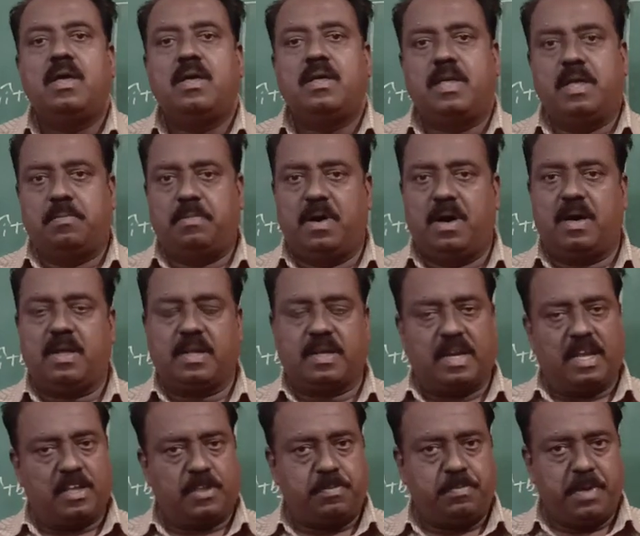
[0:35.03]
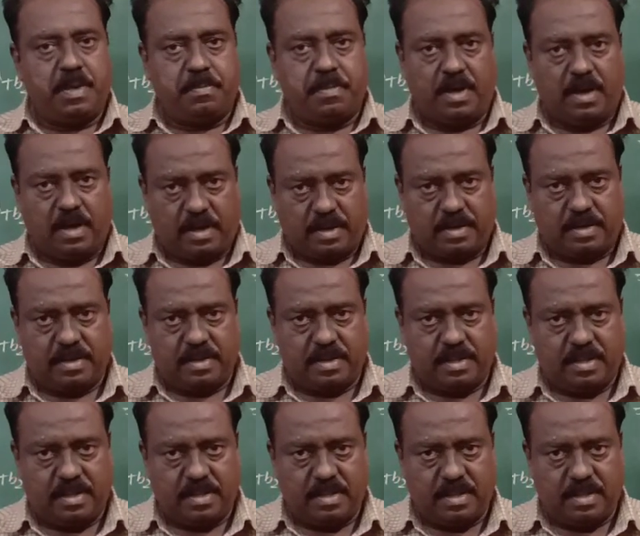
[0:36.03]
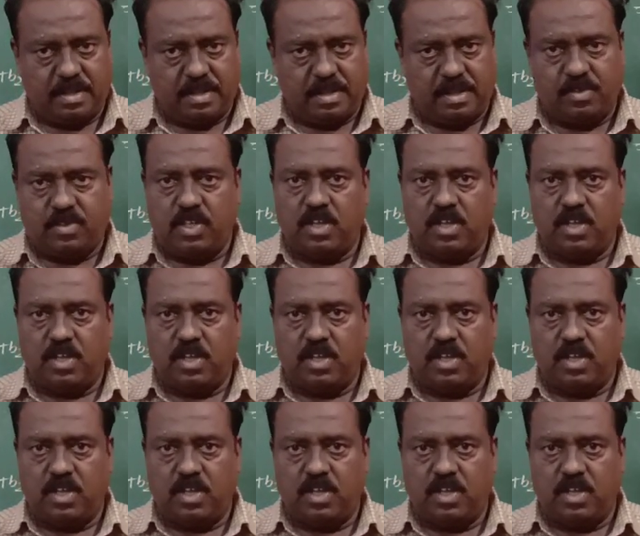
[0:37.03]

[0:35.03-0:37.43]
you. A bar cross B bar is